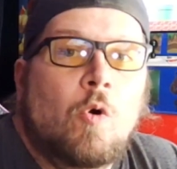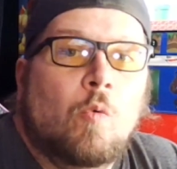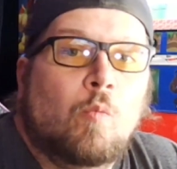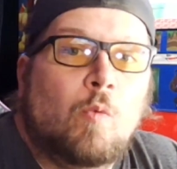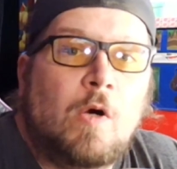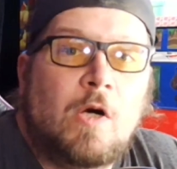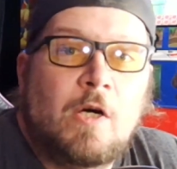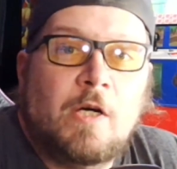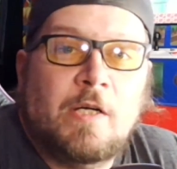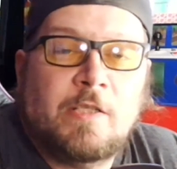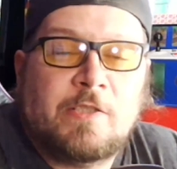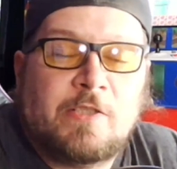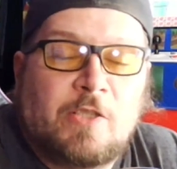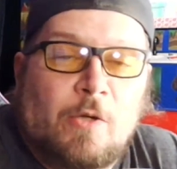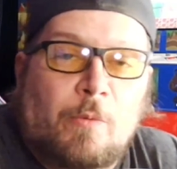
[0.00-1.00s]

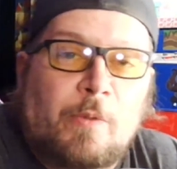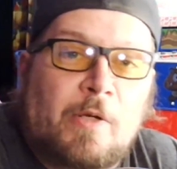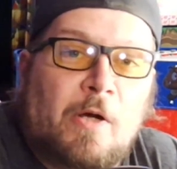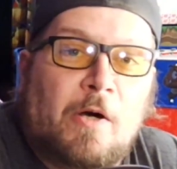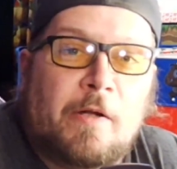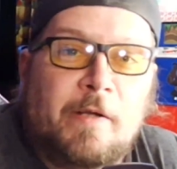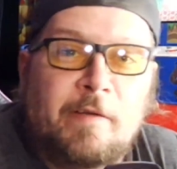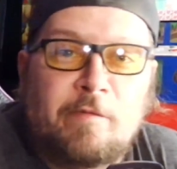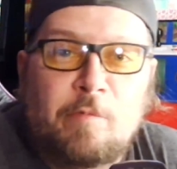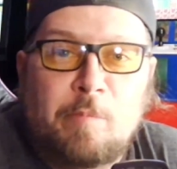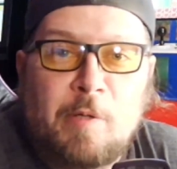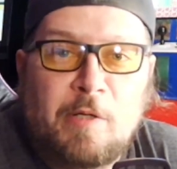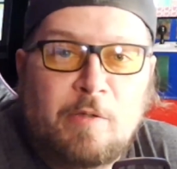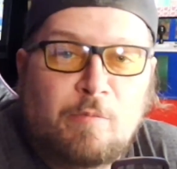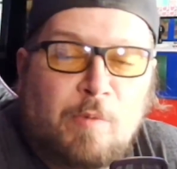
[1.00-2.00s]
What's going on,
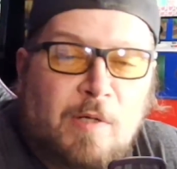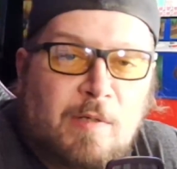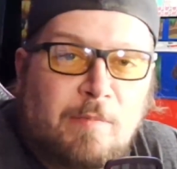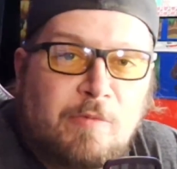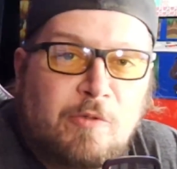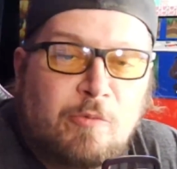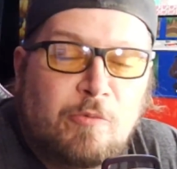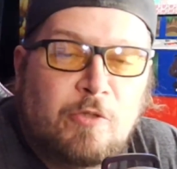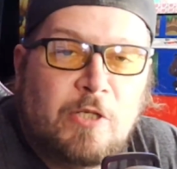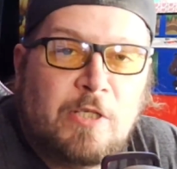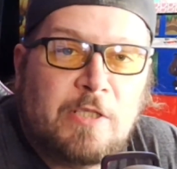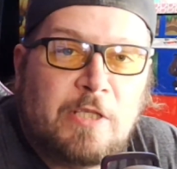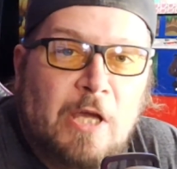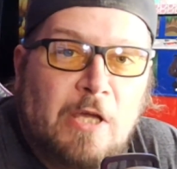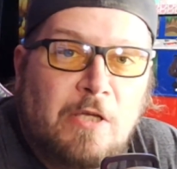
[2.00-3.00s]
everybody? Welcome to the
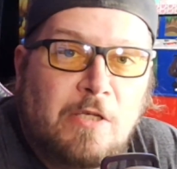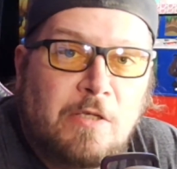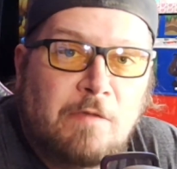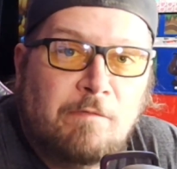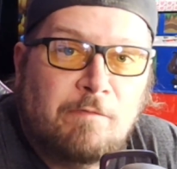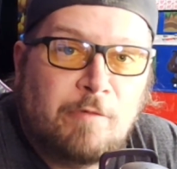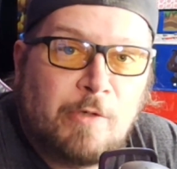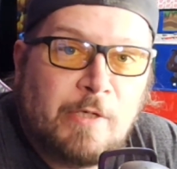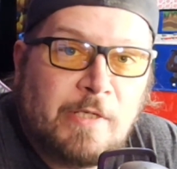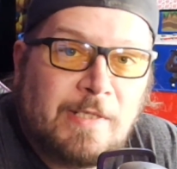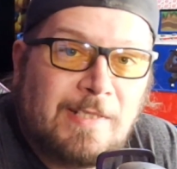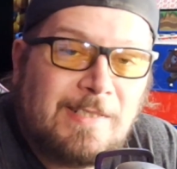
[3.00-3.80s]
GameFreak.